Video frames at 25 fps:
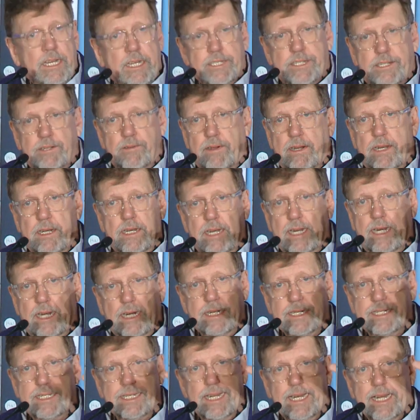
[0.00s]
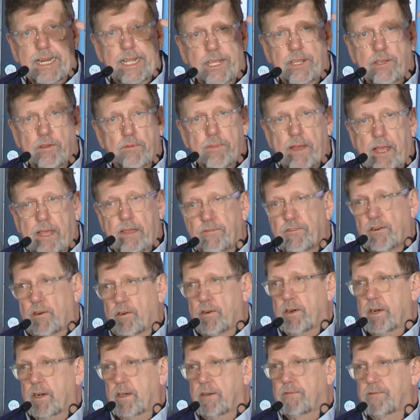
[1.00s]
to a little ditty you may have
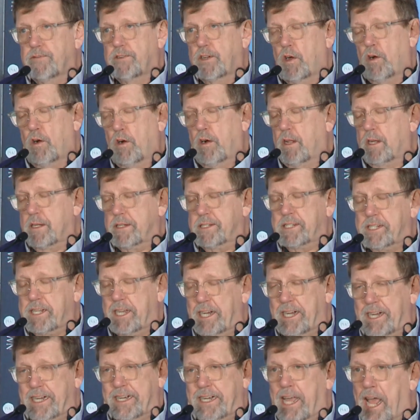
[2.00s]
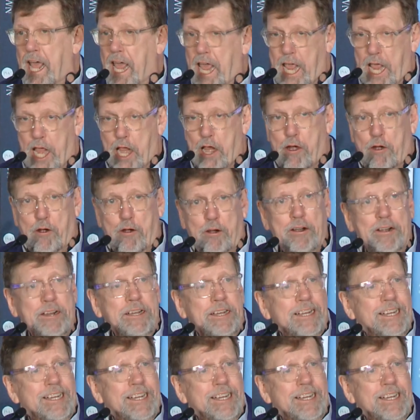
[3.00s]
heard of called Hair,